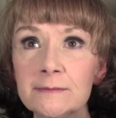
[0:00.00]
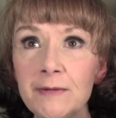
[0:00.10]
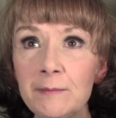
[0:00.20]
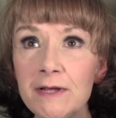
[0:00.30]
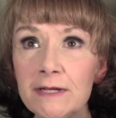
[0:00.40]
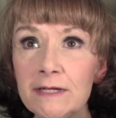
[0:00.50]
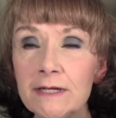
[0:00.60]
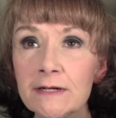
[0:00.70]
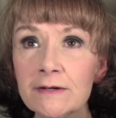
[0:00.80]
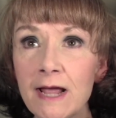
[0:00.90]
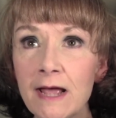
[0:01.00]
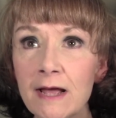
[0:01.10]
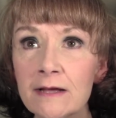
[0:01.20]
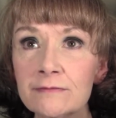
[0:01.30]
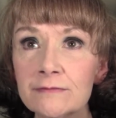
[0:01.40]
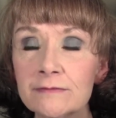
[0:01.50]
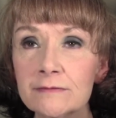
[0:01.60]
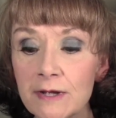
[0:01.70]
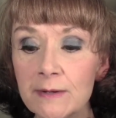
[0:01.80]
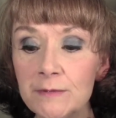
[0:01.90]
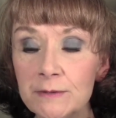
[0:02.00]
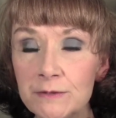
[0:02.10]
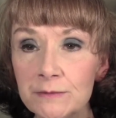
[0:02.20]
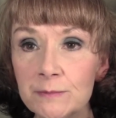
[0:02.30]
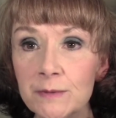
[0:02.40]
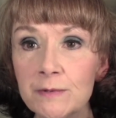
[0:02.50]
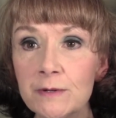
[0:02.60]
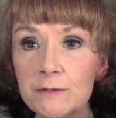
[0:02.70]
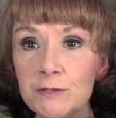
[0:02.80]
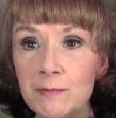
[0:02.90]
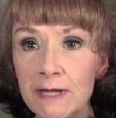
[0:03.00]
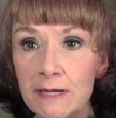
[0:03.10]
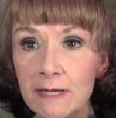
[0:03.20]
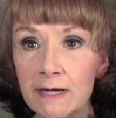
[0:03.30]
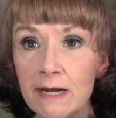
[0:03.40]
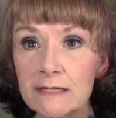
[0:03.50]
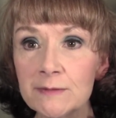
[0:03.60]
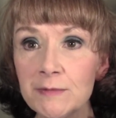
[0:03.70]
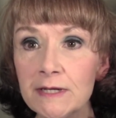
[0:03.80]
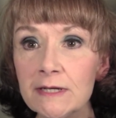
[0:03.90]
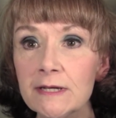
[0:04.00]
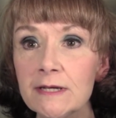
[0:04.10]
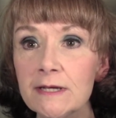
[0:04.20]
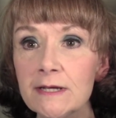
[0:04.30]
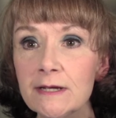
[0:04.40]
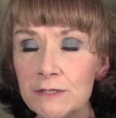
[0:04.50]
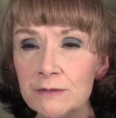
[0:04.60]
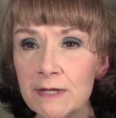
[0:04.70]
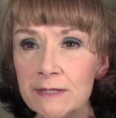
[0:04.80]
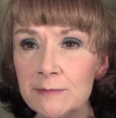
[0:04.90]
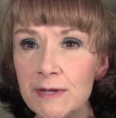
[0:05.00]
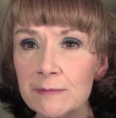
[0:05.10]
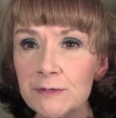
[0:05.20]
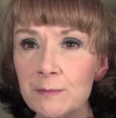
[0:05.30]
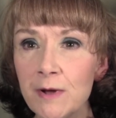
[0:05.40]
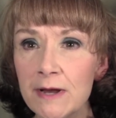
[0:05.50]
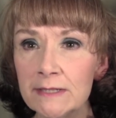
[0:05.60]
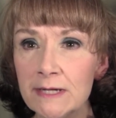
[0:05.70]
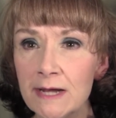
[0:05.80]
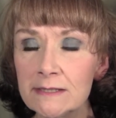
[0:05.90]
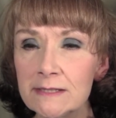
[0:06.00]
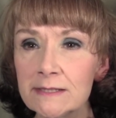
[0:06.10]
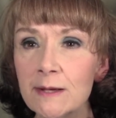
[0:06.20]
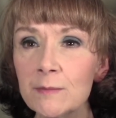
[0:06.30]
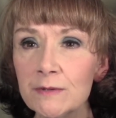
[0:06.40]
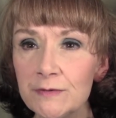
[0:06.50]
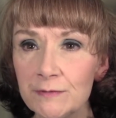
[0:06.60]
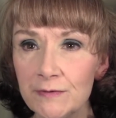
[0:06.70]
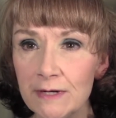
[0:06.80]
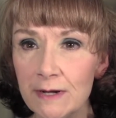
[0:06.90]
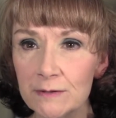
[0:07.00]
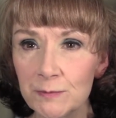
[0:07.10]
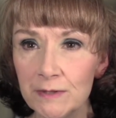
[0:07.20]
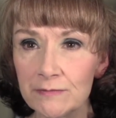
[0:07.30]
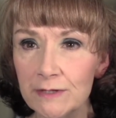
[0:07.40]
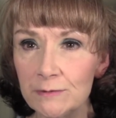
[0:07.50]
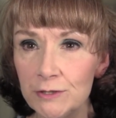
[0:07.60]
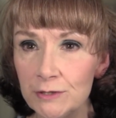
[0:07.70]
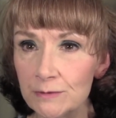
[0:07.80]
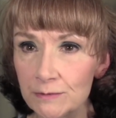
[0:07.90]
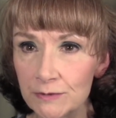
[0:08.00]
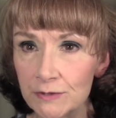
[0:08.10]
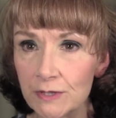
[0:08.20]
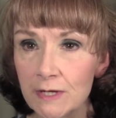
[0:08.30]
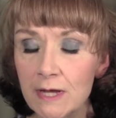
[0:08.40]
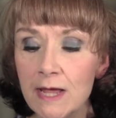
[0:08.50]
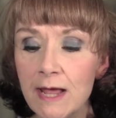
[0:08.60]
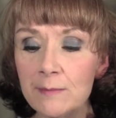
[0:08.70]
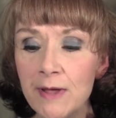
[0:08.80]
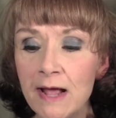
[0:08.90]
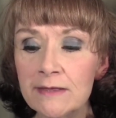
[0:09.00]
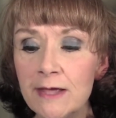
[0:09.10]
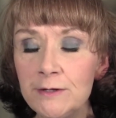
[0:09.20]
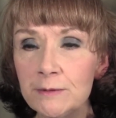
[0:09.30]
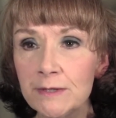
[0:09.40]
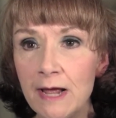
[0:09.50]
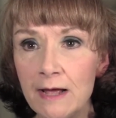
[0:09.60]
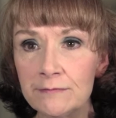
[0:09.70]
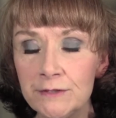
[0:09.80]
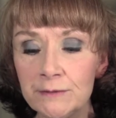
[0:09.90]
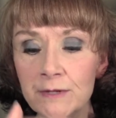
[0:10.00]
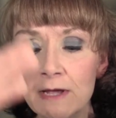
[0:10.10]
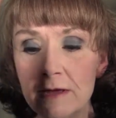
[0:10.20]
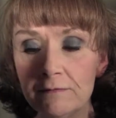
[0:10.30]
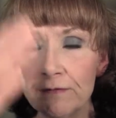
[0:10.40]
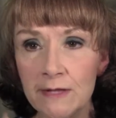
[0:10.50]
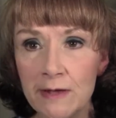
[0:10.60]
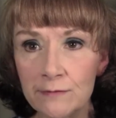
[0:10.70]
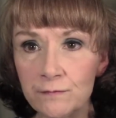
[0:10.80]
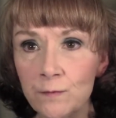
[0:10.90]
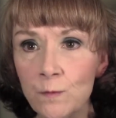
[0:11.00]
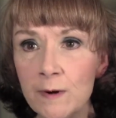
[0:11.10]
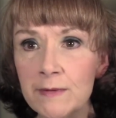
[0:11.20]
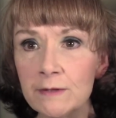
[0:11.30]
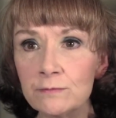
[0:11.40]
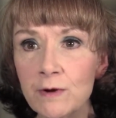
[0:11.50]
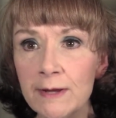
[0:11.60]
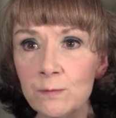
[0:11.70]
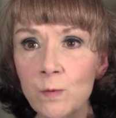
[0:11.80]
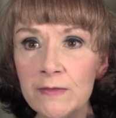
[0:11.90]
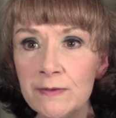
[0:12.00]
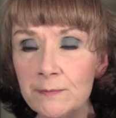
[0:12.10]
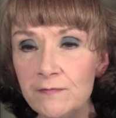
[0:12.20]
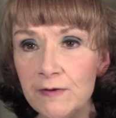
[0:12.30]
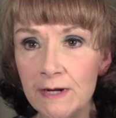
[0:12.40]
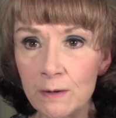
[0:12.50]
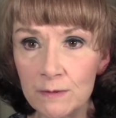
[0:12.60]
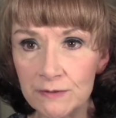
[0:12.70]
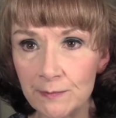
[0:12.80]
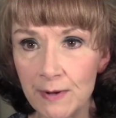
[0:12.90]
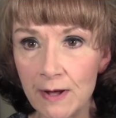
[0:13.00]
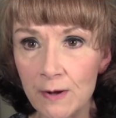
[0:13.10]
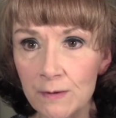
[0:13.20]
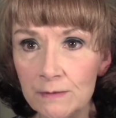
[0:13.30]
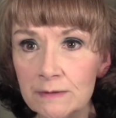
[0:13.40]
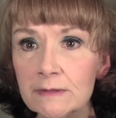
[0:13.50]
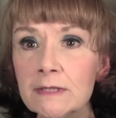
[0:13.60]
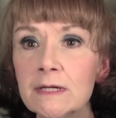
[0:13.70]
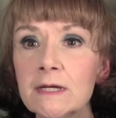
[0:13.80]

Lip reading: maybe a year and a half, YouTube approached me and asked me, would you like to be able to monetize some of your videos, whatever you choose? And back then you would have to fill out a form and write what the video was about. And